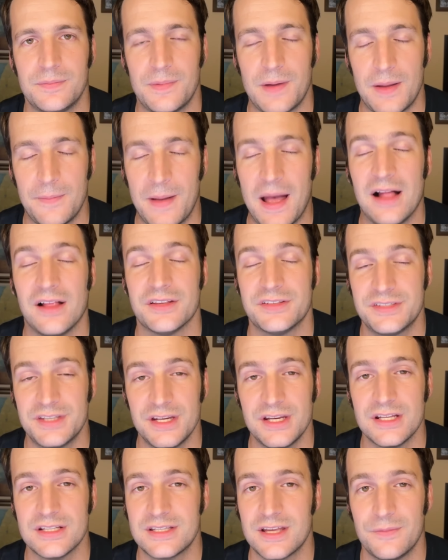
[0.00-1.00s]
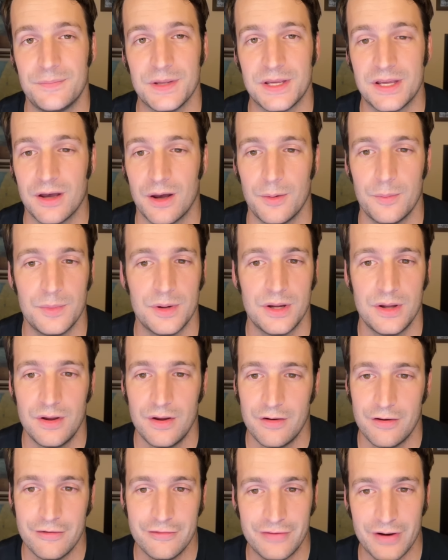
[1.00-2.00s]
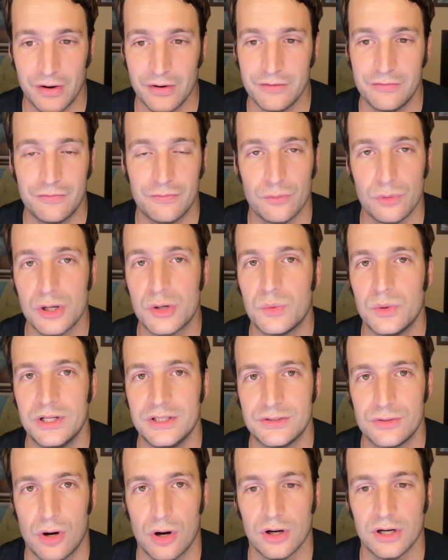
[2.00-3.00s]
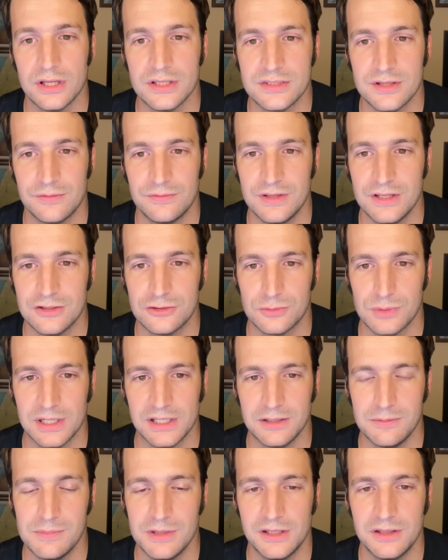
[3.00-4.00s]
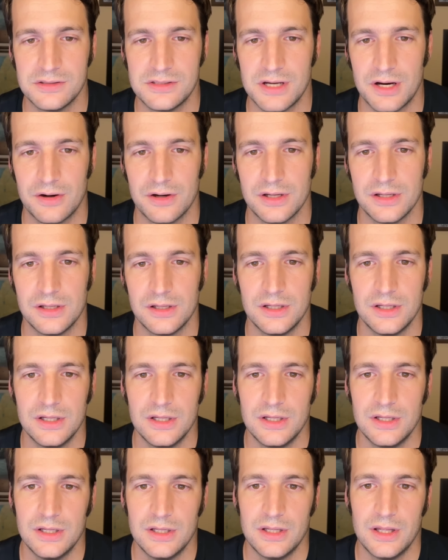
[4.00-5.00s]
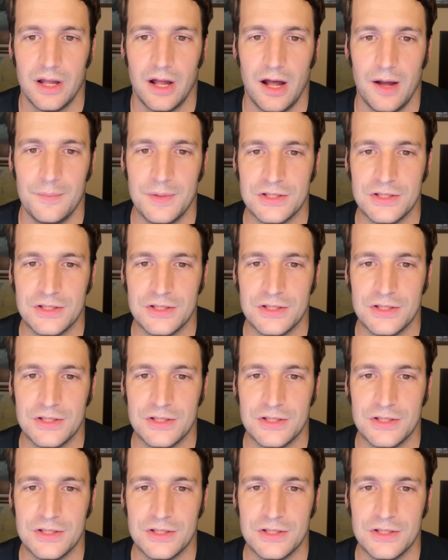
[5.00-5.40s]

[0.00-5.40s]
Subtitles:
Palestinians have become very frequent targets of the Israeli military. And